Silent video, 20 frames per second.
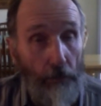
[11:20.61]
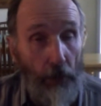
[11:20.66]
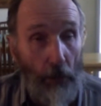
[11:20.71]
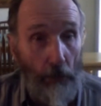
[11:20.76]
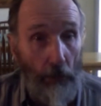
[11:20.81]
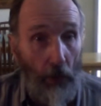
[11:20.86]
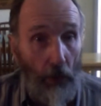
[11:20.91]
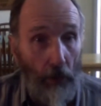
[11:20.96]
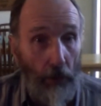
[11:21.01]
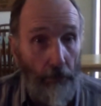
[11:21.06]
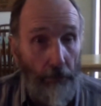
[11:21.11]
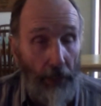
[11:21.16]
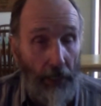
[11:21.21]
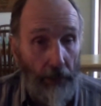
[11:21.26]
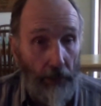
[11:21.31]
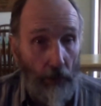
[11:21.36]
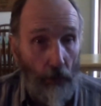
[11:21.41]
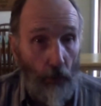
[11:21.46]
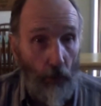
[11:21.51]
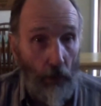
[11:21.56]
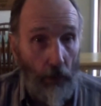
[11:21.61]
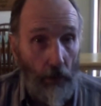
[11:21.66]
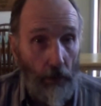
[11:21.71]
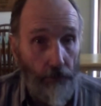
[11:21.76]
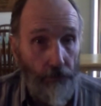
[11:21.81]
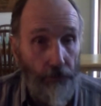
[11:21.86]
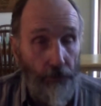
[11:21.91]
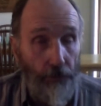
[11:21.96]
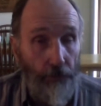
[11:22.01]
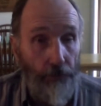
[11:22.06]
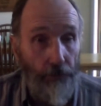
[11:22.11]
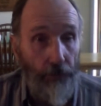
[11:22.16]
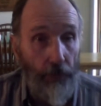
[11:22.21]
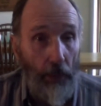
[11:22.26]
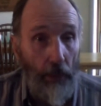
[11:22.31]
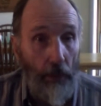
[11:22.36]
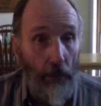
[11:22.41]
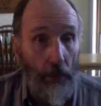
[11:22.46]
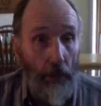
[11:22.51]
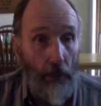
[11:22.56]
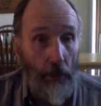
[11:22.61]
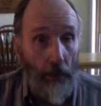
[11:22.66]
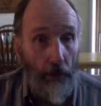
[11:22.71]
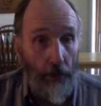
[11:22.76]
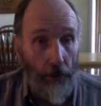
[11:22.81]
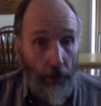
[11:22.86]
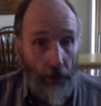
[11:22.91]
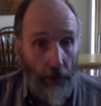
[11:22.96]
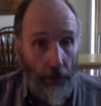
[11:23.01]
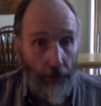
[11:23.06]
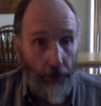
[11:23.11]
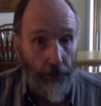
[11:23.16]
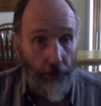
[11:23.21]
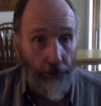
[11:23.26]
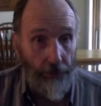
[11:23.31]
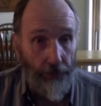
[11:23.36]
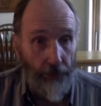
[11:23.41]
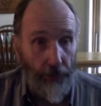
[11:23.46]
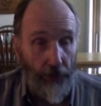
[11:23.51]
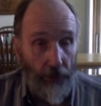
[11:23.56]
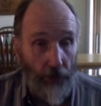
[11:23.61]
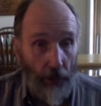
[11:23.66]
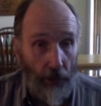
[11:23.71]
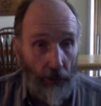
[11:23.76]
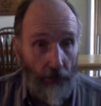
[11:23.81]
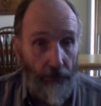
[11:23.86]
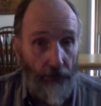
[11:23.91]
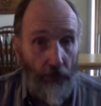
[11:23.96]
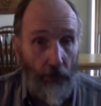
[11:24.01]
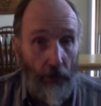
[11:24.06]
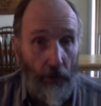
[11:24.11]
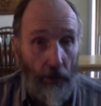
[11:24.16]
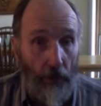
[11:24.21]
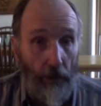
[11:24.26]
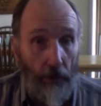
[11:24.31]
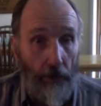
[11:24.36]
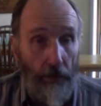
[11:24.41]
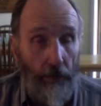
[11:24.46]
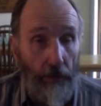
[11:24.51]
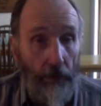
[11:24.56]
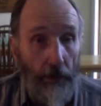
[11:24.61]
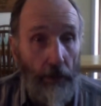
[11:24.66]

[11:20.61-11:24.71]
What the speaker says: promote a better world, and would look for